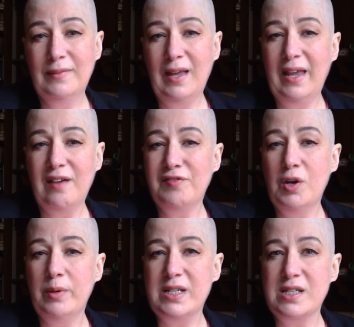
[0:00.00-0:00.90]
I have
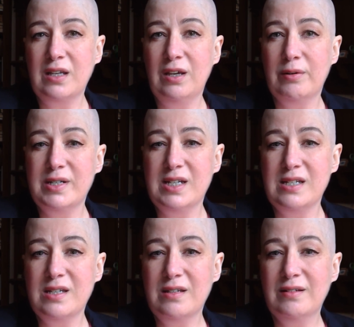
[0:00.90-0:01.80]
no
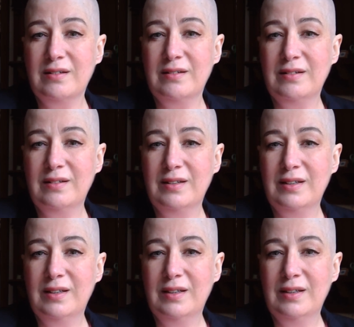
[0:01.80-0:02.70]
insecurities.
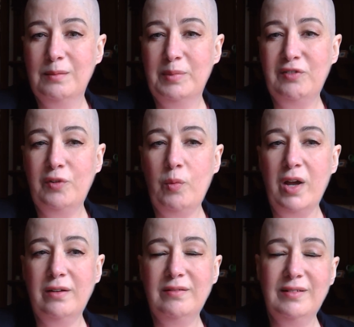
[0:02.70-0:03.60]
But for
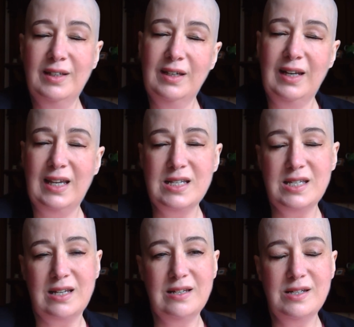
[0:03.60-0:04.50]
one early
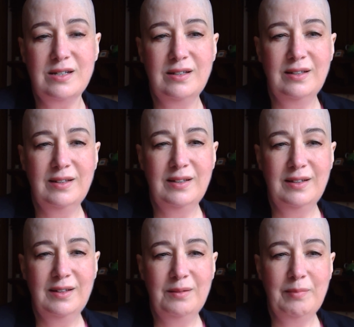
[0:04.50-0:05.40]
incident,
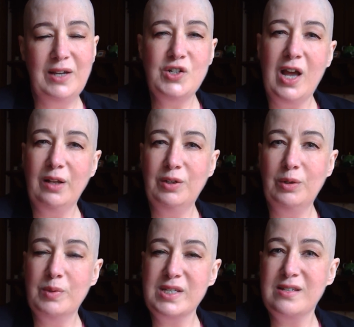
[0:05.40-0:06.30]
my
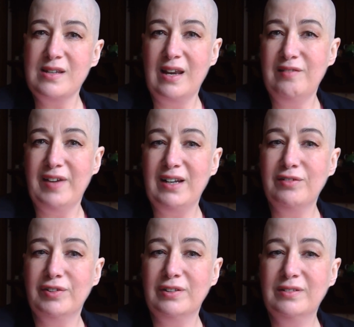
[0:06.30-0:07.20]
childhood was
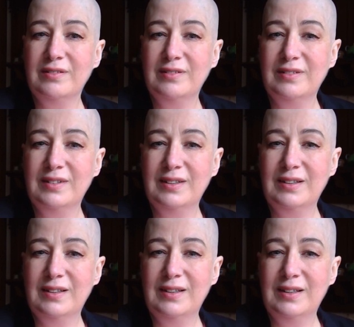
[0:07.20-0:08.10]
uneventful.
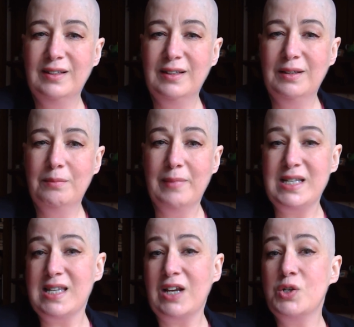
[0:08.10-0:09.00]
My
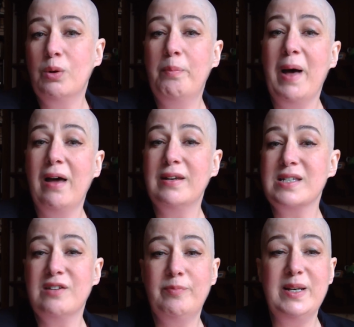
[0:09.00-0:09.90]
sexual
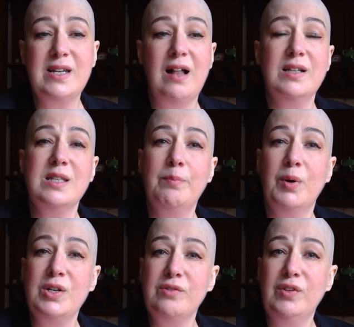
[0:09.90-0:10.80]
partners have been dull to the
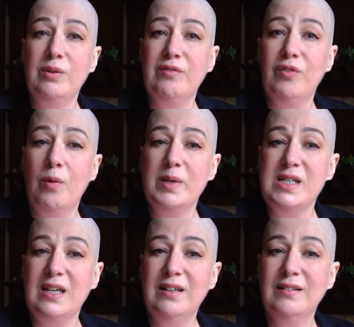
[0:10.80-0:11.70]
point of
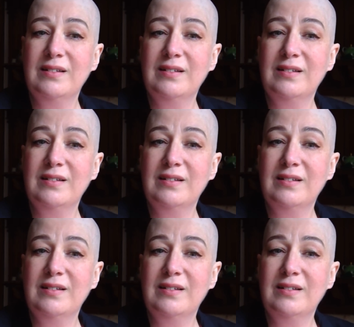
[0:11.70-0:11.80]
uniformity.